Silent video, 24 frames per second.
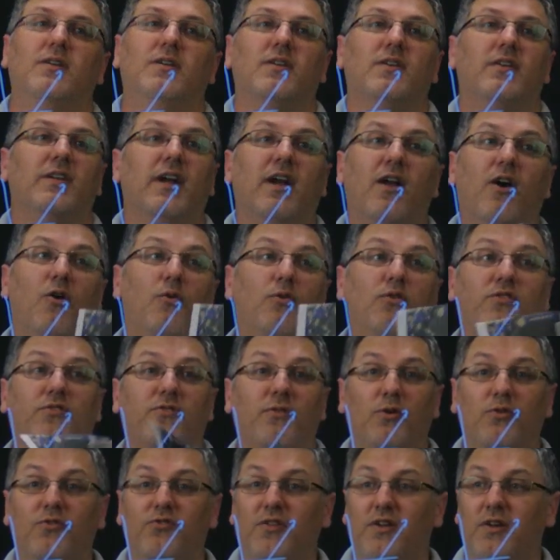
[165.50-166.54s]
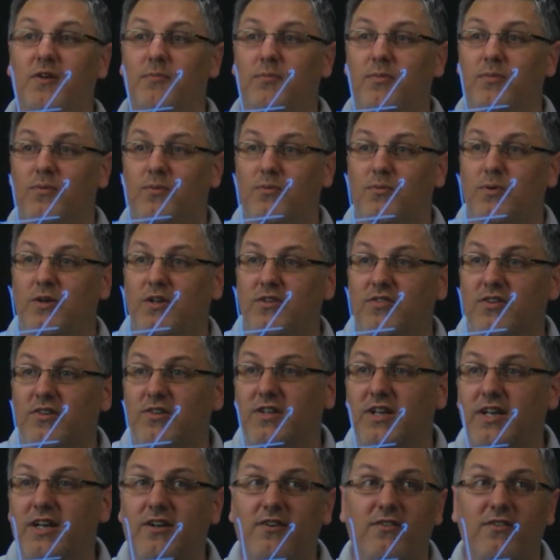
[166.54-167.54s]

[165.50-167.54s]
That always throws them when it's a linear,